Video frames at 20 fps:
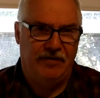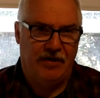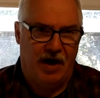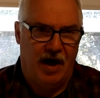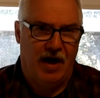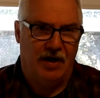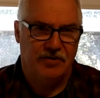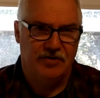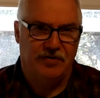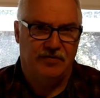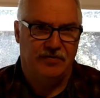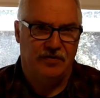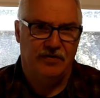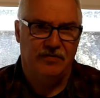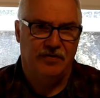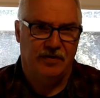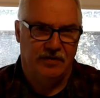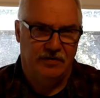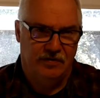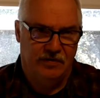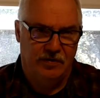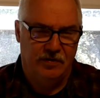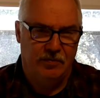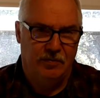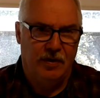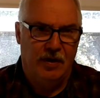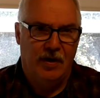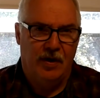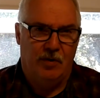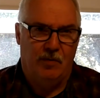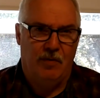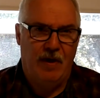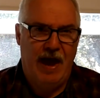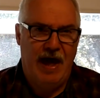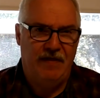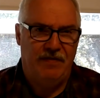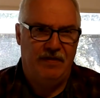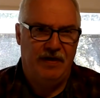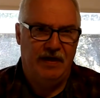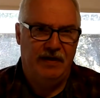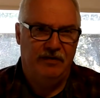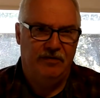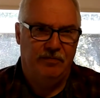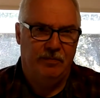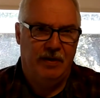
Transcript: consciences and do right things,